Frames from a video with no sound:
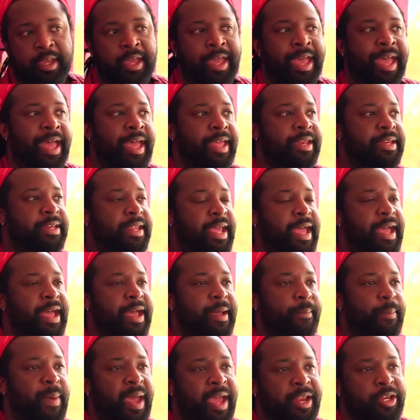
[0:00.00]

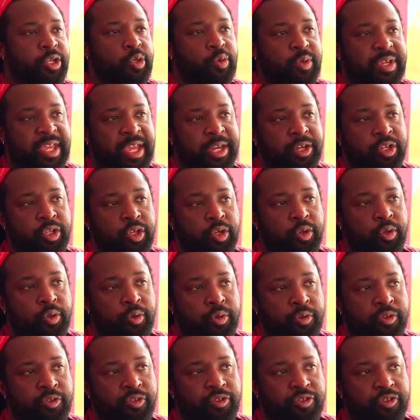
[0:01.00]
And you can
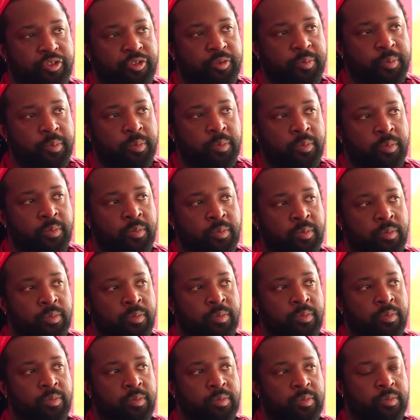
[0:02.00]
use
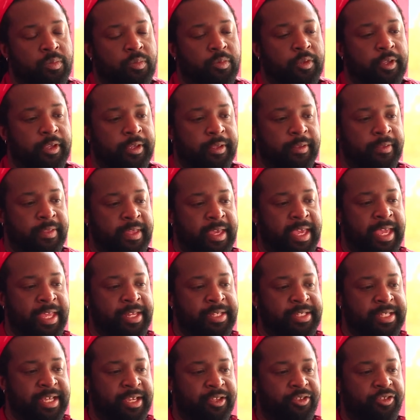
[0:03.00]
the
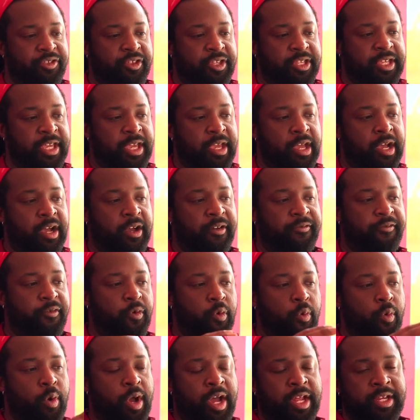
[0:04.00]
intensity of
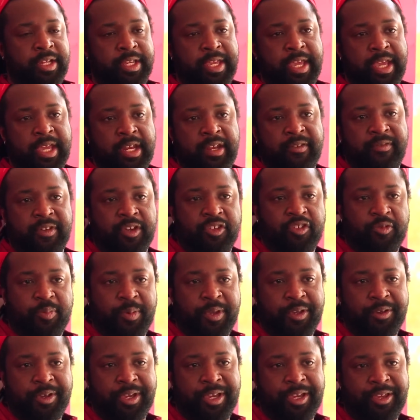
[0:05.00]
one kind of
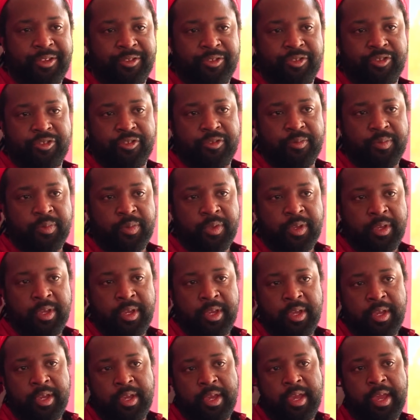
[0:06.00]
experience
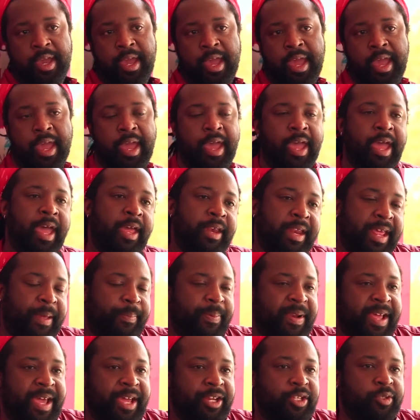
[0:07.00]
and
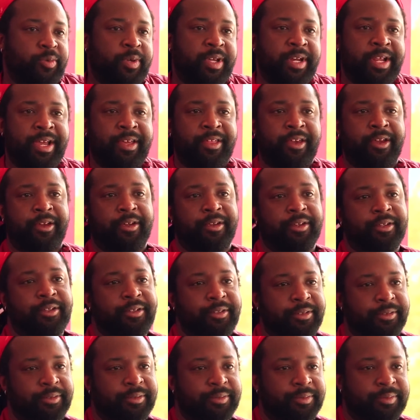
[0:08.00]
apply it to another.
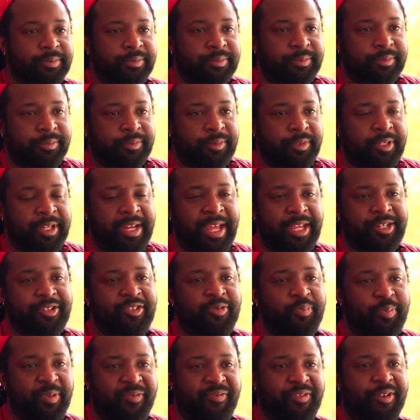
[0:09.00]
Did I
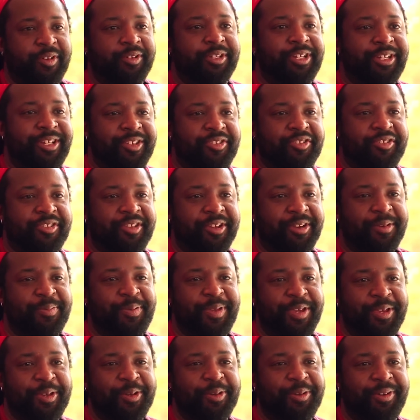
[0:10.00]
just profoundly disturb
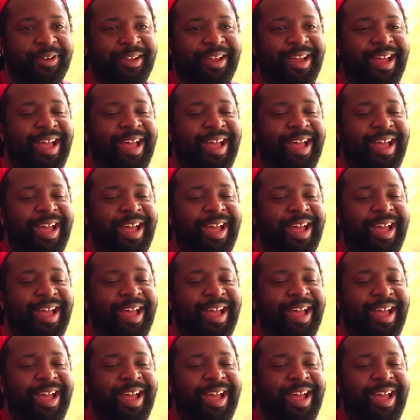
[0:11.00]
you?